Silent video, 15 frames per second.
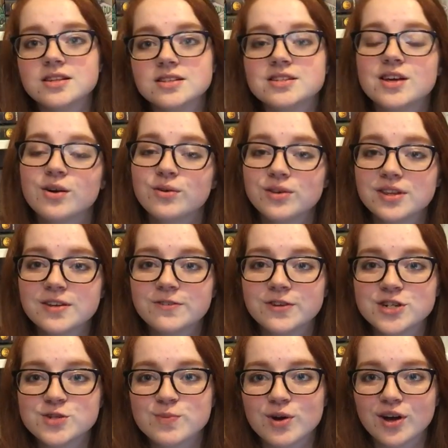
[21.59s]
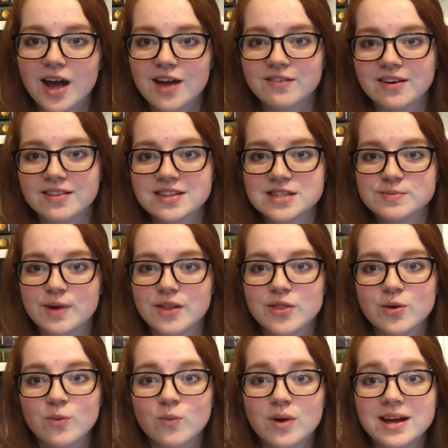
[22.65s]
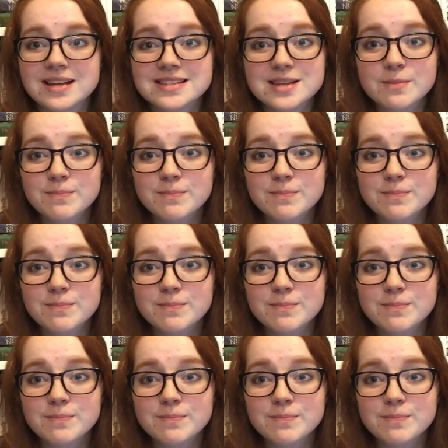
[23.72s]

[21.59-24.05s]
So, the first book I read this month was